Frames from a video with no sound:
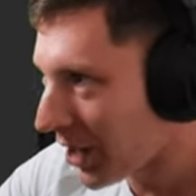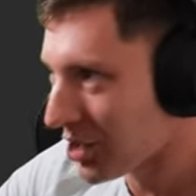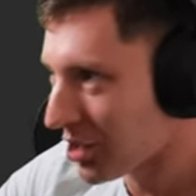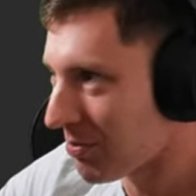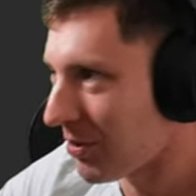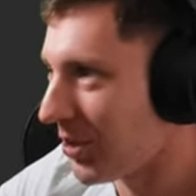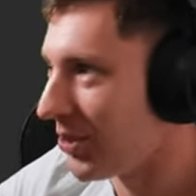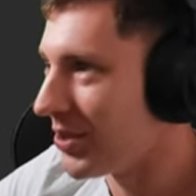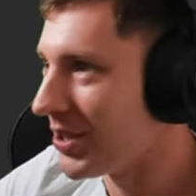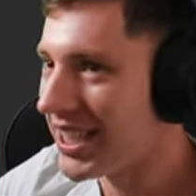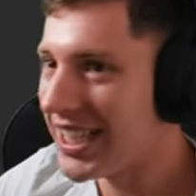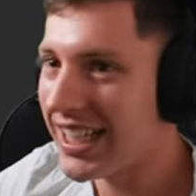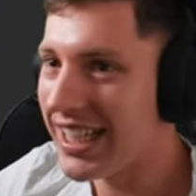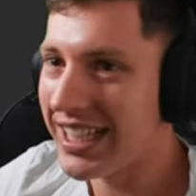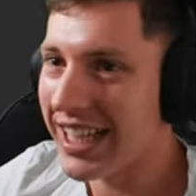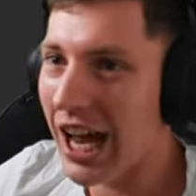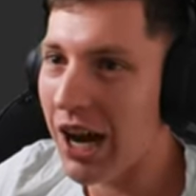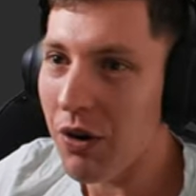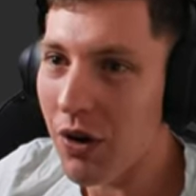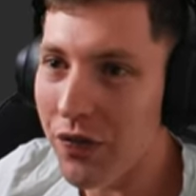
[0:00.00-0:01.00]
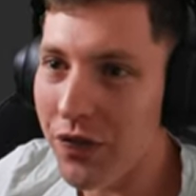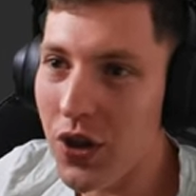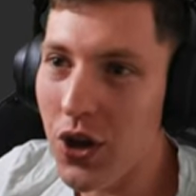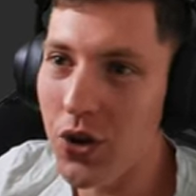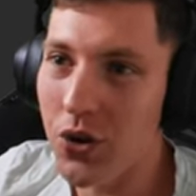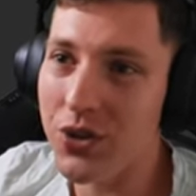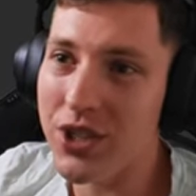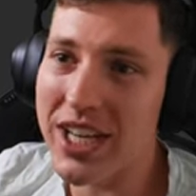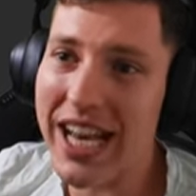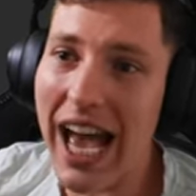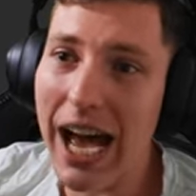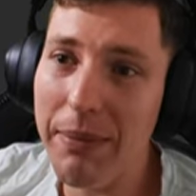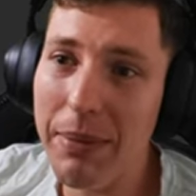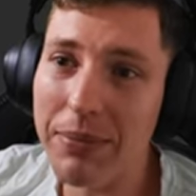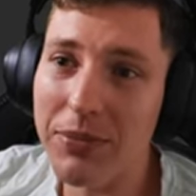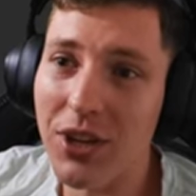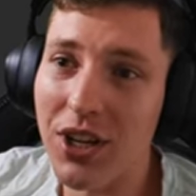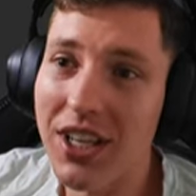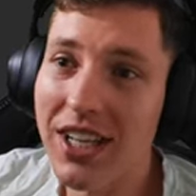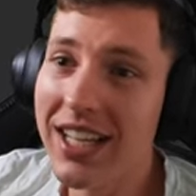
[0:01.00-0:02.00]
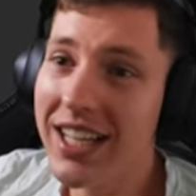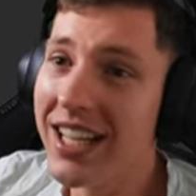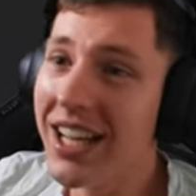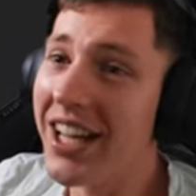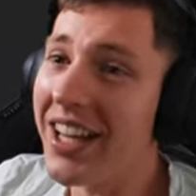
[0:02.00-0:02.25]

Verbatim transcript: possible they refuse. And now I'm up to,